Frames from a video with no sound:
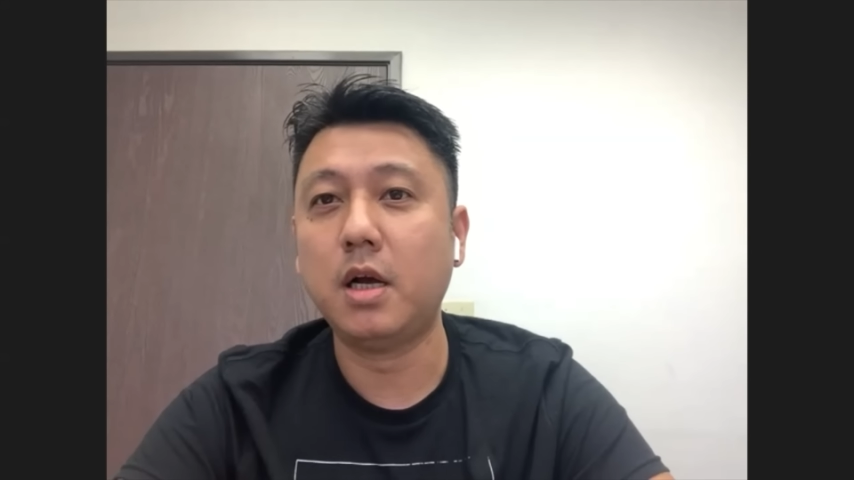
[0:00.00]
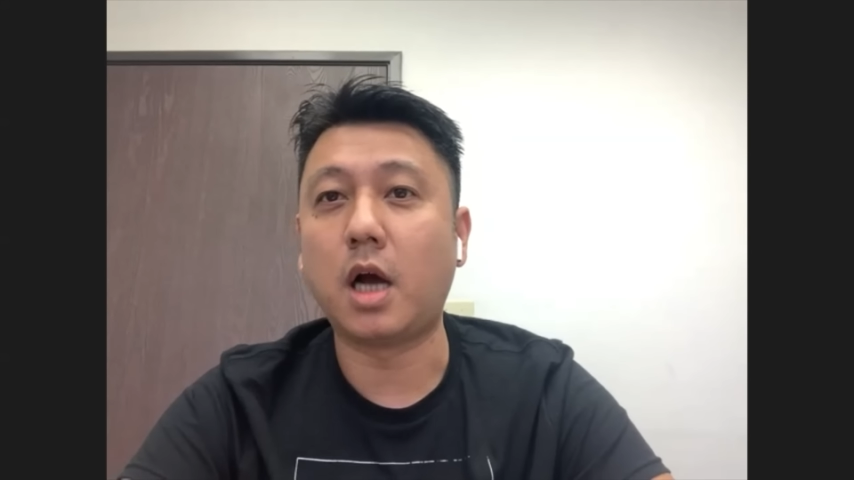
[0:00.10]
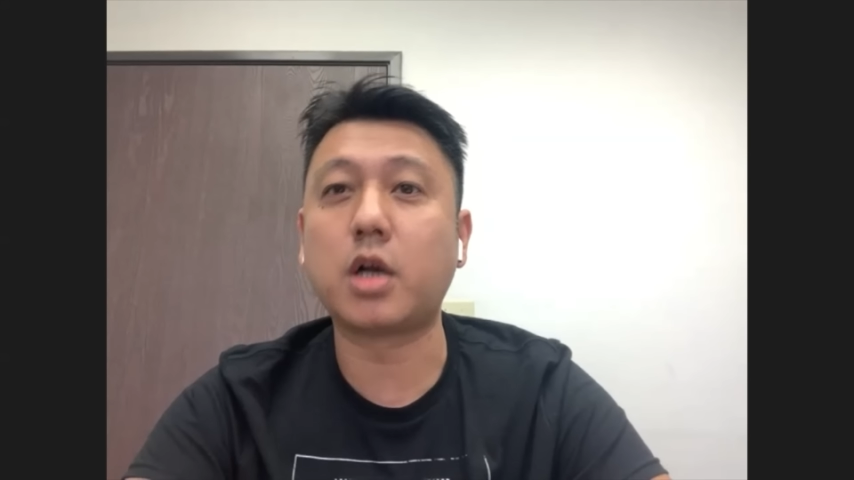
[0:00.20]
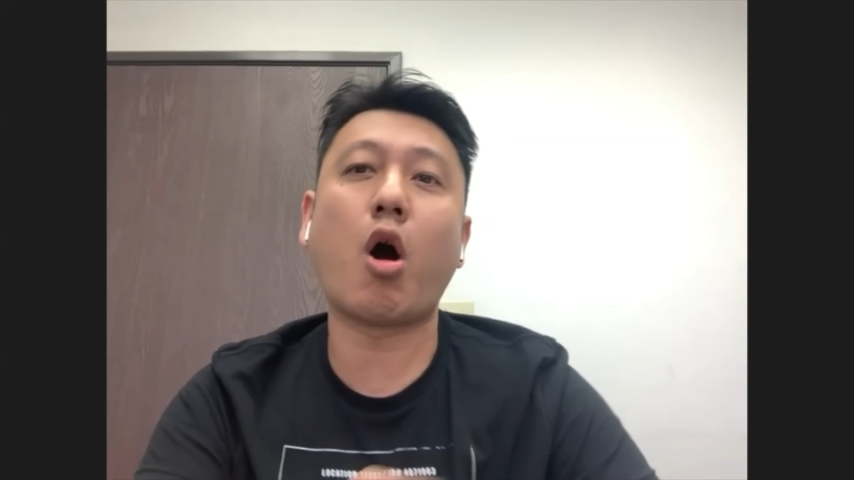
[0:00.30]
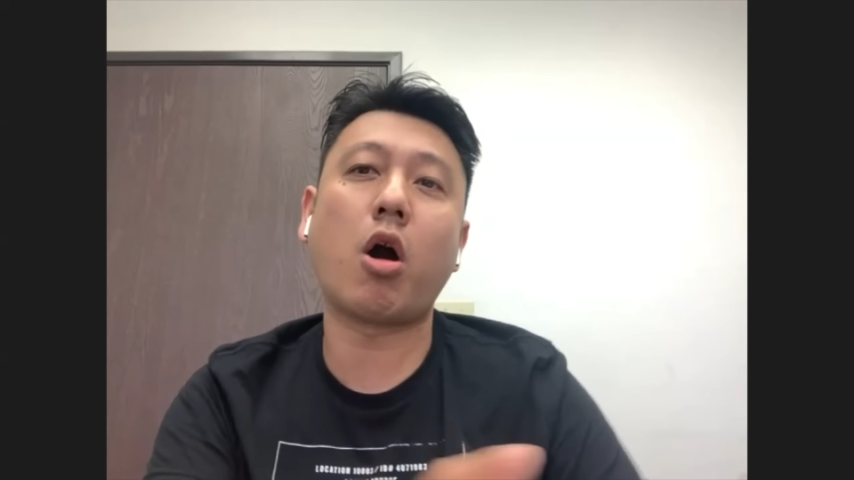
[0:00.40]
a
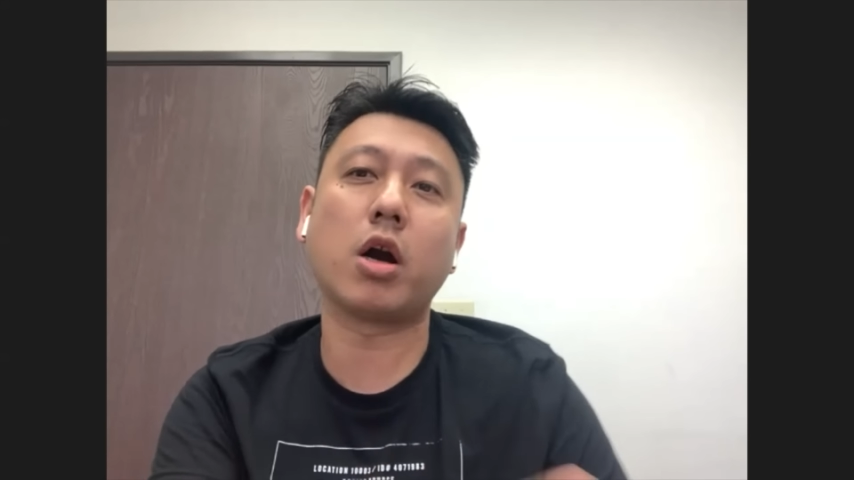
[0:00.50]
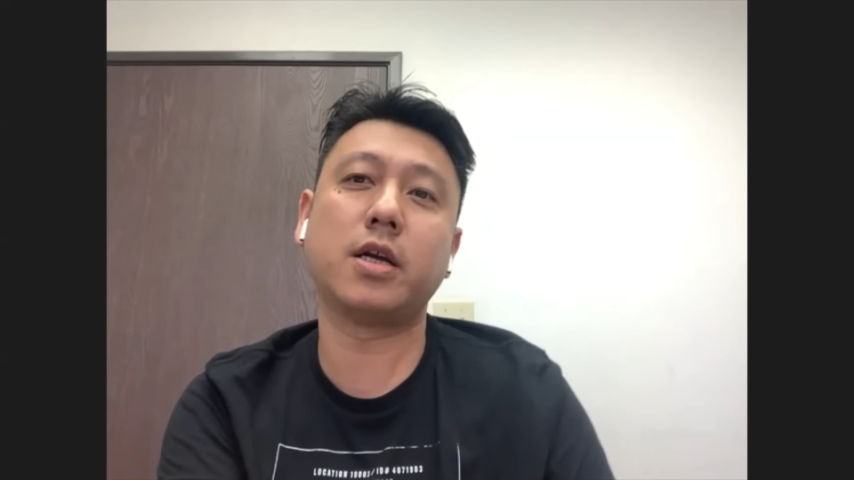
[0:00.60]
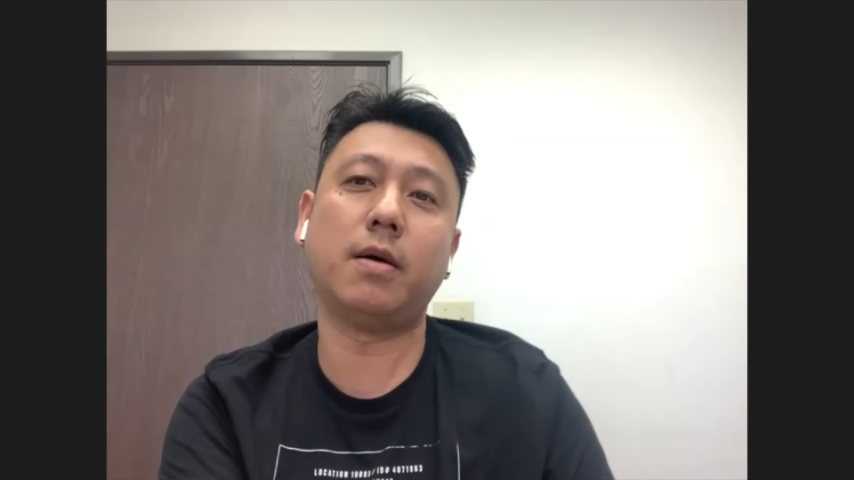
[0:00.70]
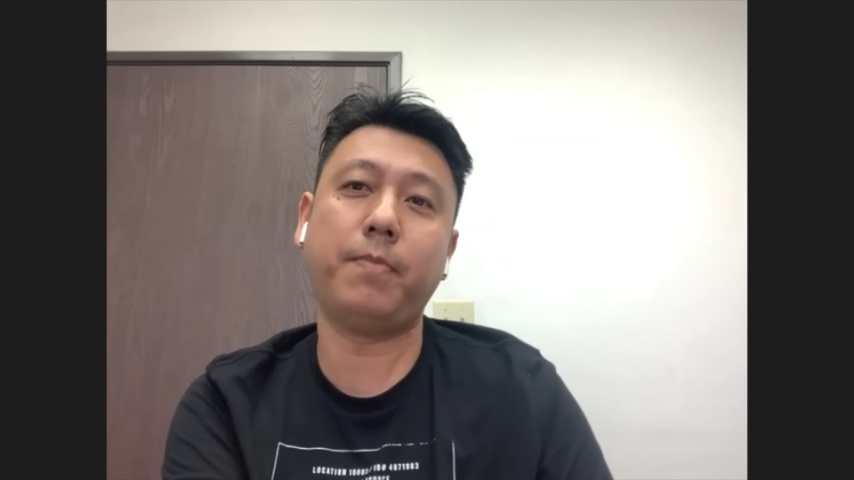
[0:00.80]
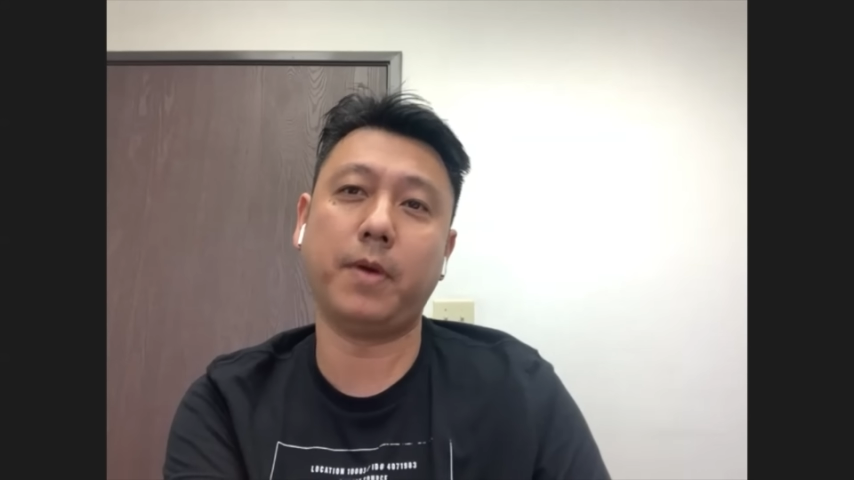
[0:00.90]
car
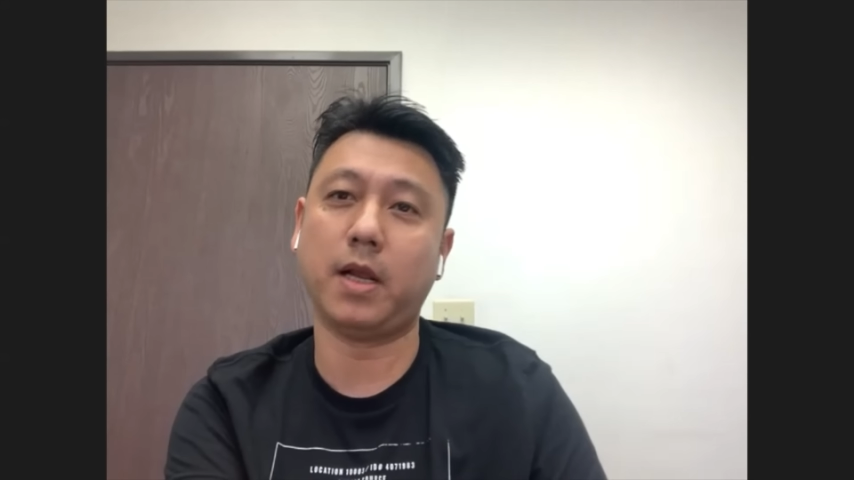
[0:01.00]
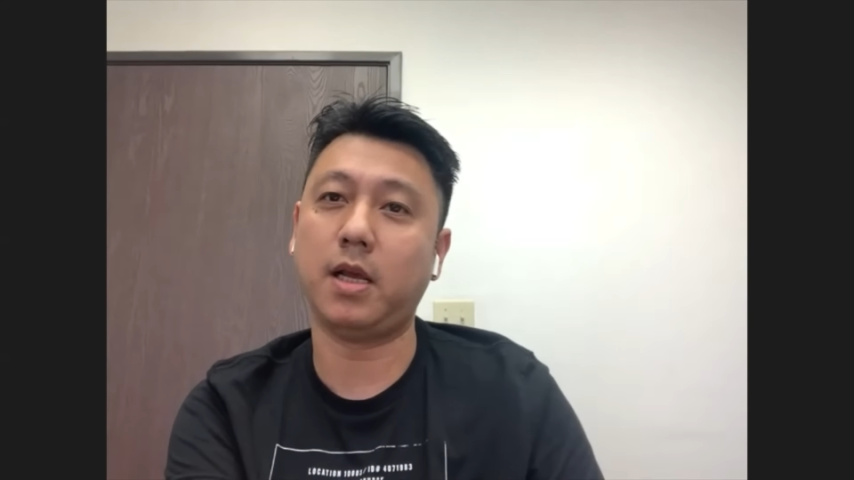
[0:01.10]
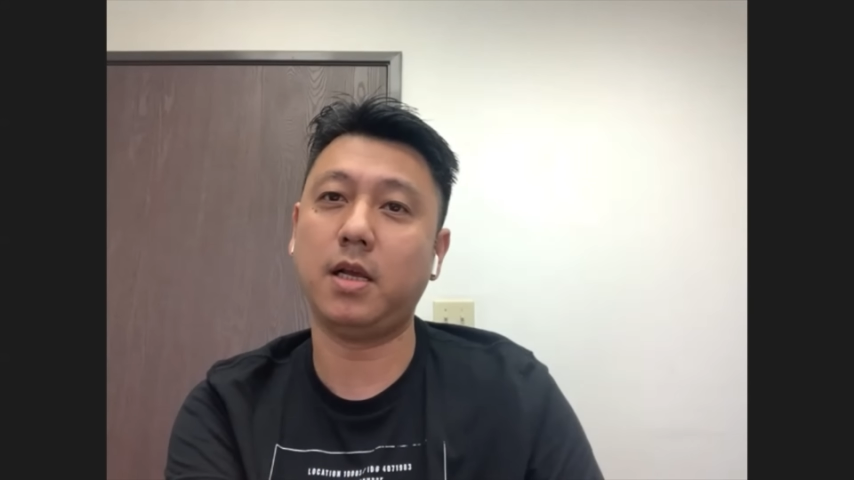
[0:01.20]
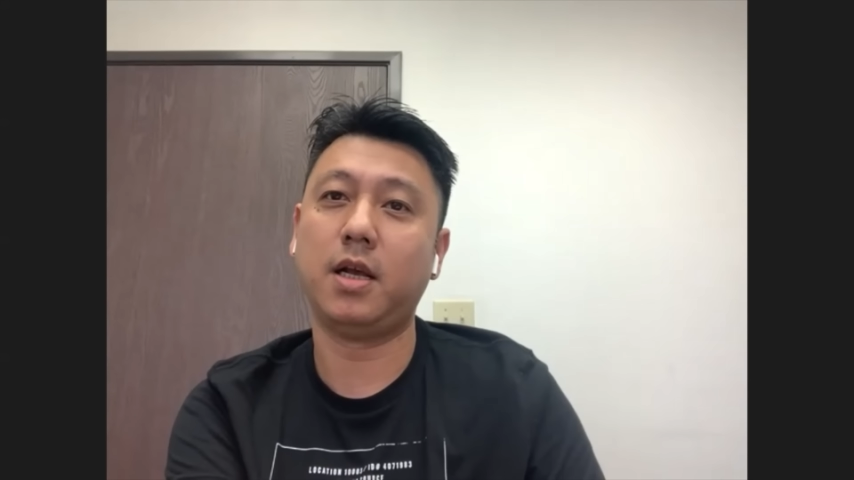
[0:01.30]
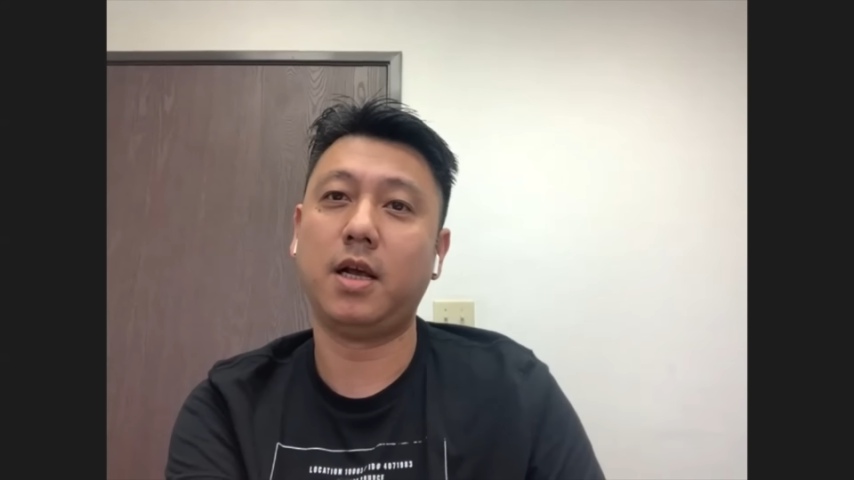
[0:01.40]
company
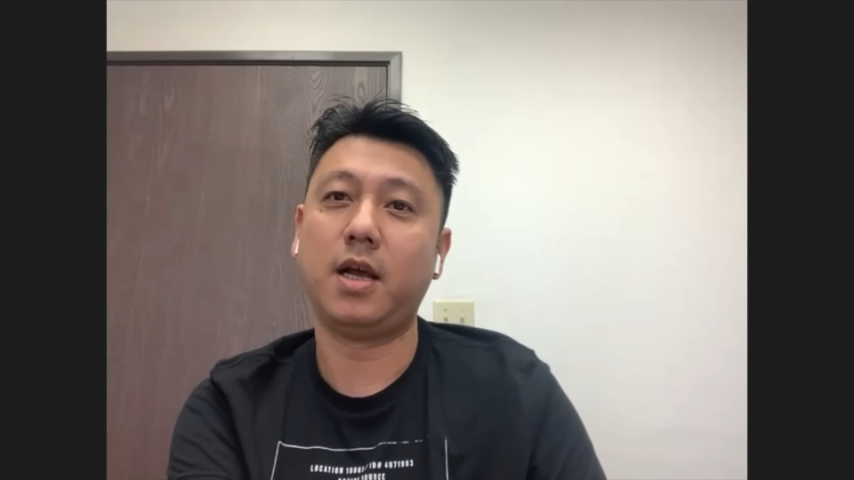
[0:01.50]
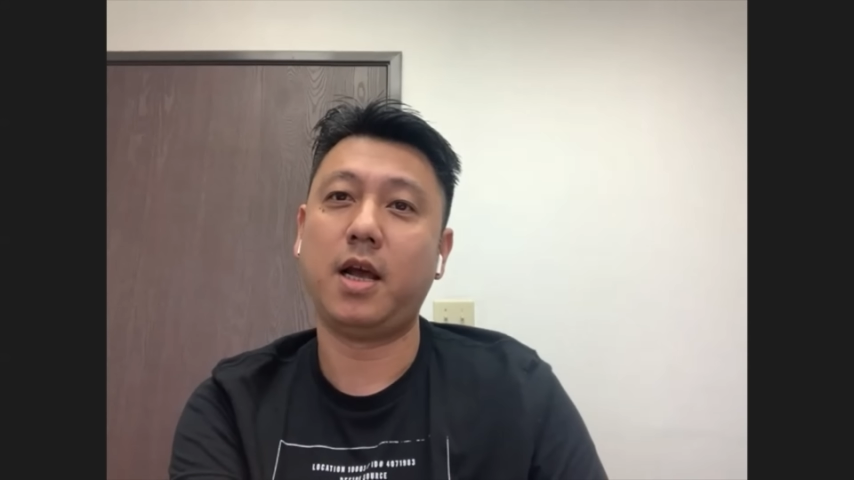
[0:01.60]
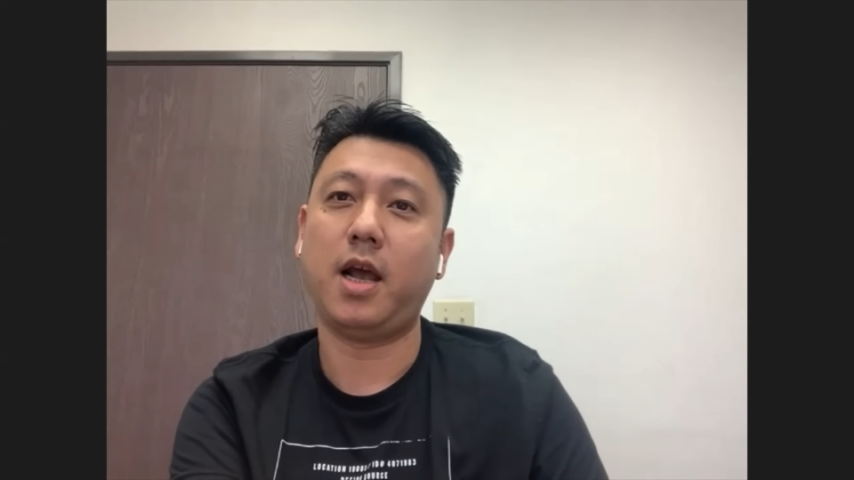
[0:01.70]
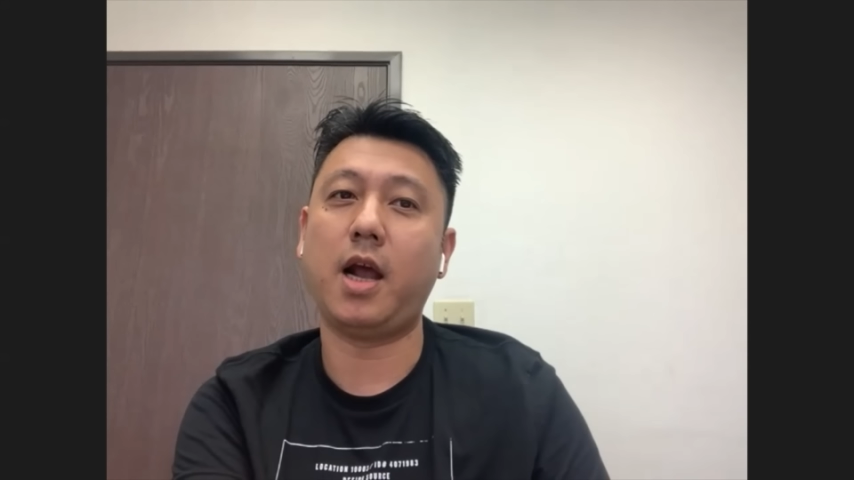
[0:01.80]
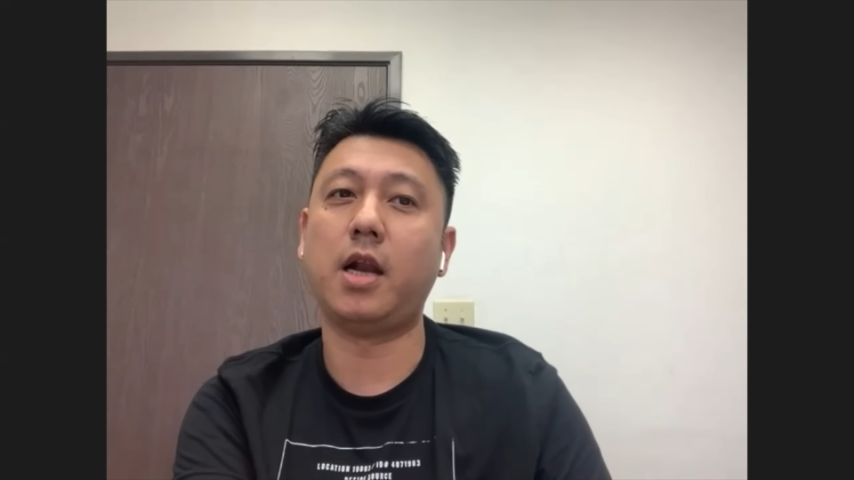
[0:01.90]

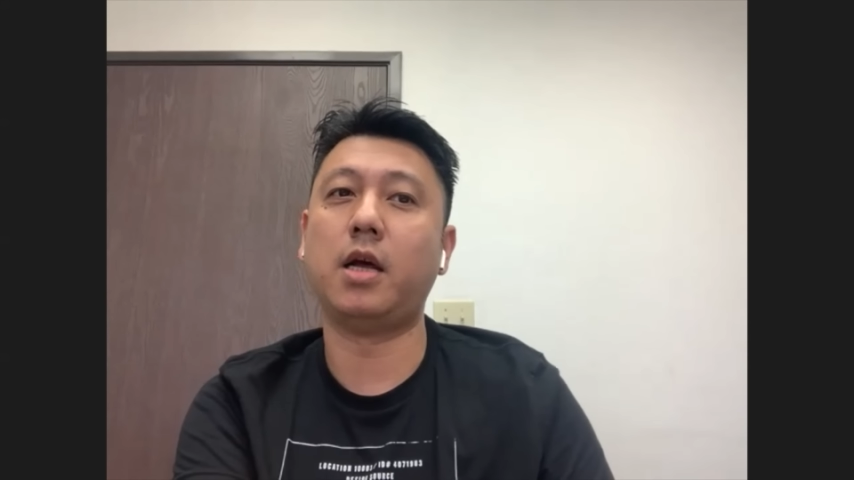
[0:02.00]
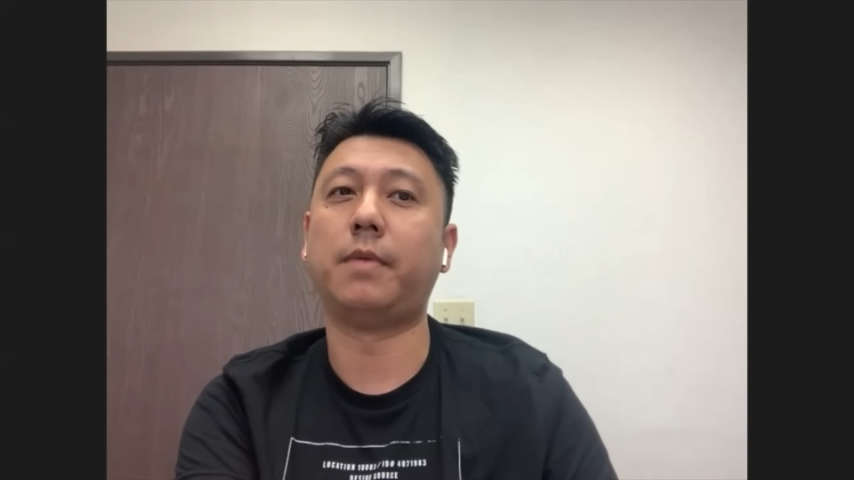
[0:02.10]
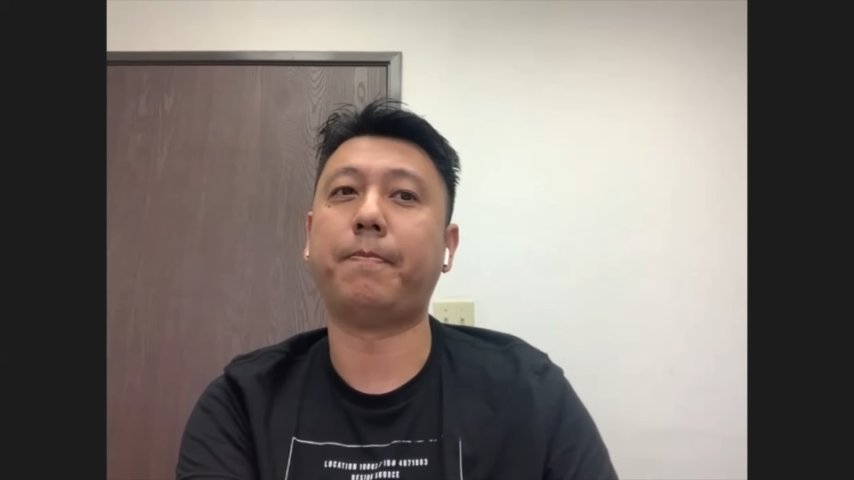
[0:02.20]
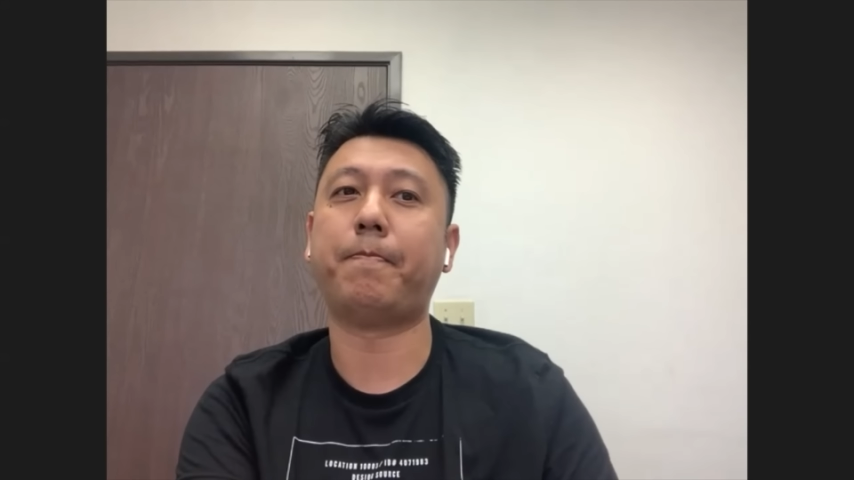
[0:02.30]
and a